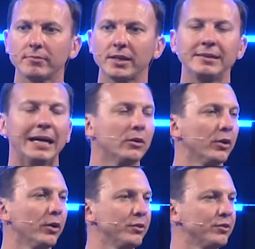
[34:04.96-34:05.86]
Download
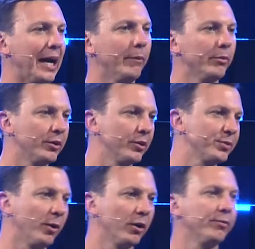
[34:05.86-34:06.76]
it on your tablet, your
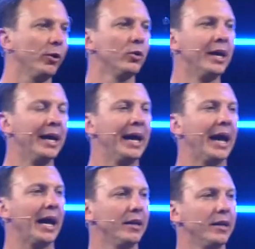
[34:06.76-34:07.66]
smartphone.
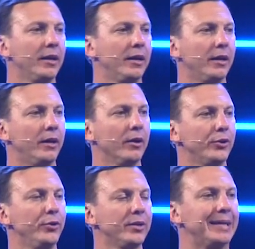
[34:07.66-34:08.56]
And he, here
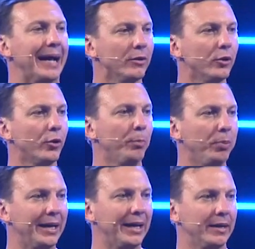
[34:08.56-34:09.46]
you can download a
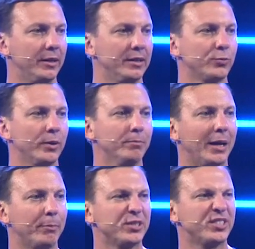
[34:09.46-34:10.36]
plan. It's written
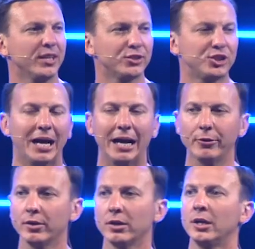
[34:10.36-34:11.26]
by Priscilla
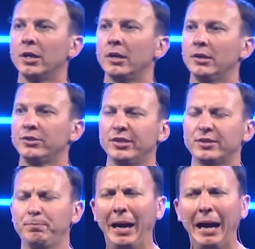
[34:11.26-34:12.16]
Shirer. She
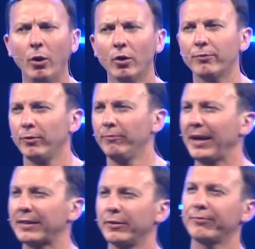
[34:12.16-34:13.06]
is powerful. In
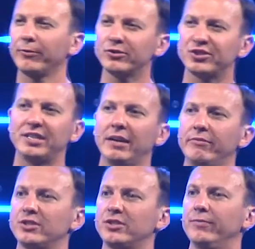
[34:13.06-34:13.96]
fact, the first day of
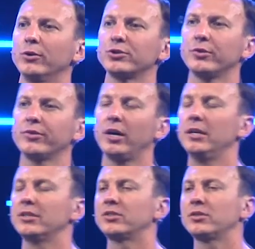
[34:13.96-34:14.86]
this devotional thought
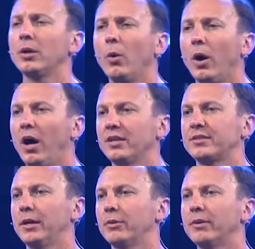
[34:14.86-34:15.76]
is so
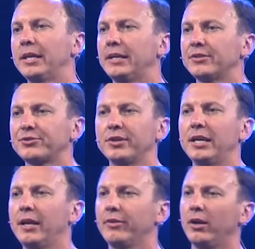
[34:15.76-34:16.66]
awesome. I read it yesterday
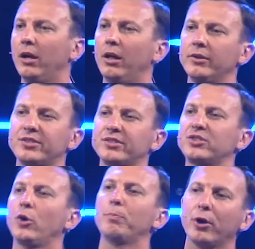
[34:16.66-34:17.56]
and I thought, oh, this is
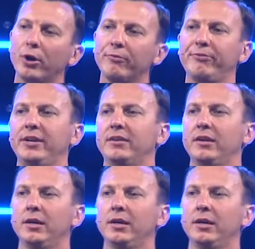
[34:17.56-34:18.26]
so perfect.